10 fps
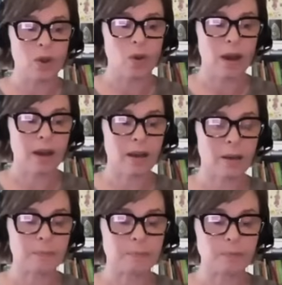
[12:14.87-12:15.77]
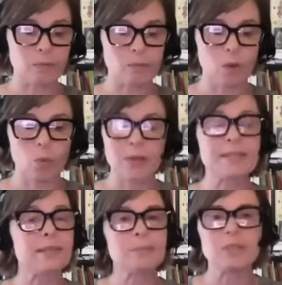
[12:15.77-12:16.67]
um, with
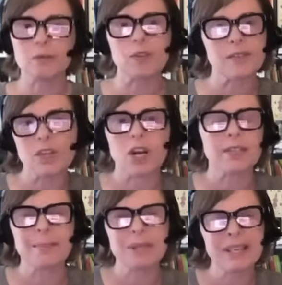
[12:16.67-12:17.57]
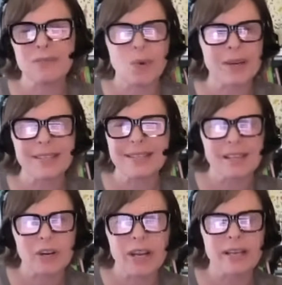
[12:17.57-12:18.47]
some different stars. I believe one is
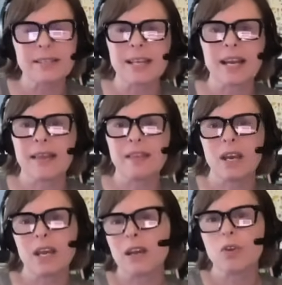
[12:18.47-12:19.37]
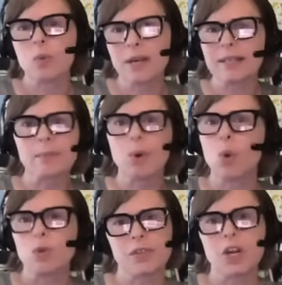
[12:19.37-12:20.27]
Sirius, and I think another one is a
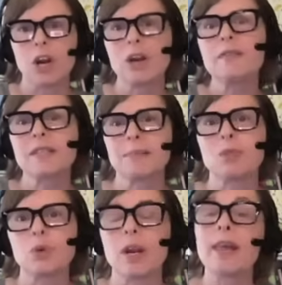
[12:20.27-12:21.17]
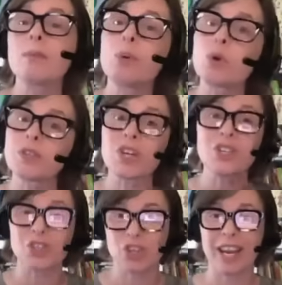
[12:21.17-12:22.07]
pole star of some sort. And the pole
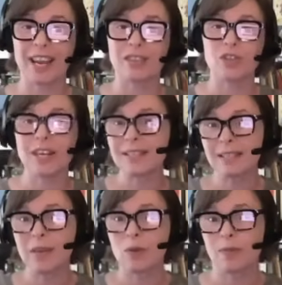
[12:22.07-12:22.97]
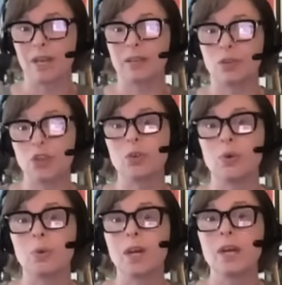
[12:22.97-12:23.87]
stars change. That's another thing,
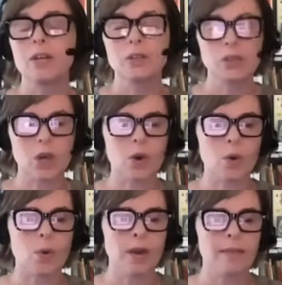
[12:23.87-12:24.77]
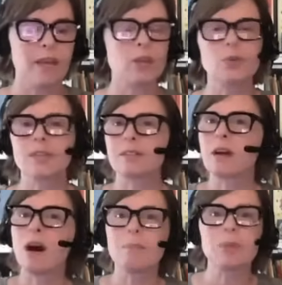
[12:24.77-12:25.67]
too. So they use this
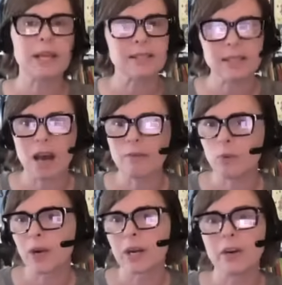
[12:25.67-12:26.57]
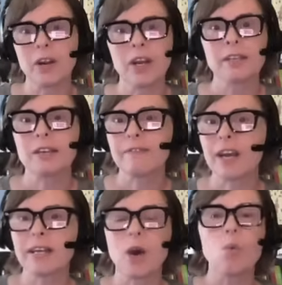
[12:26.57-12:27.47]
complex software to
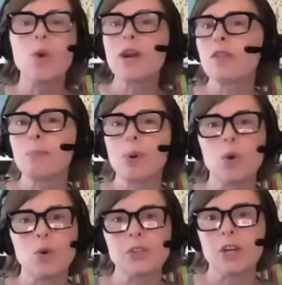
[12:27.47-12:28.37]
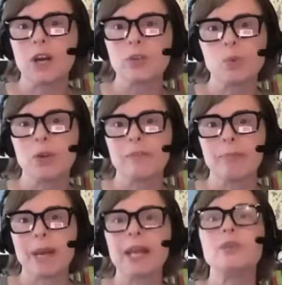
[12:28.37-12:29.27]
find out where the pole stars would have
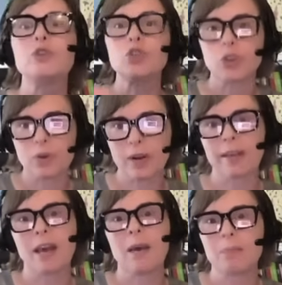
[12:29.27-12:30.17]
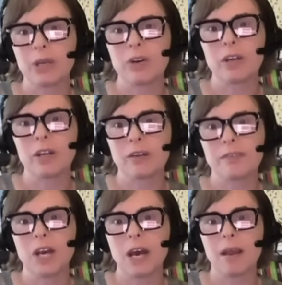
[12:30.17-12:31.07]
been during that period of
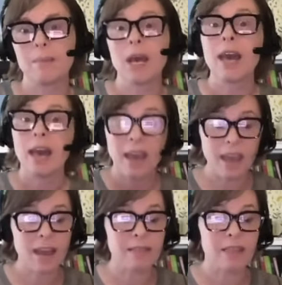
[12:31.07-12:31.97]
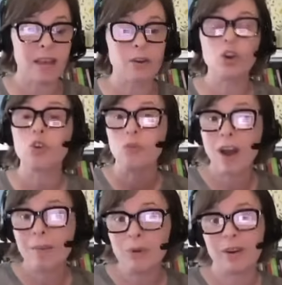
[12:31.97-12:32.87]
time and then
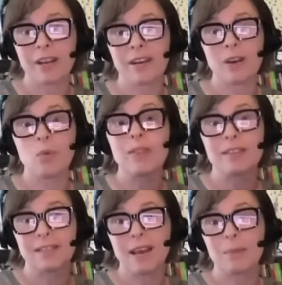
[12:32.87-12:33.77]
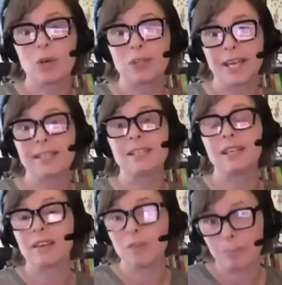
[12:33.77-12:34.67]
corroborate it with this chemical
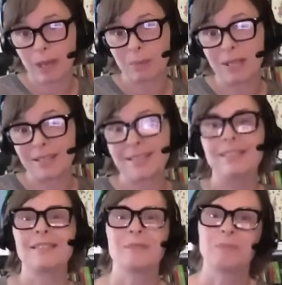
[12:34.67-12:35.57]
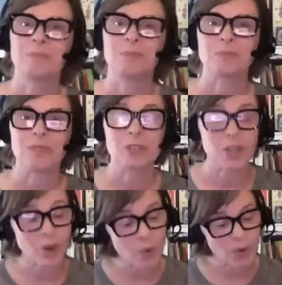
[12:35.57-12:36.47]
testing of the pigments. So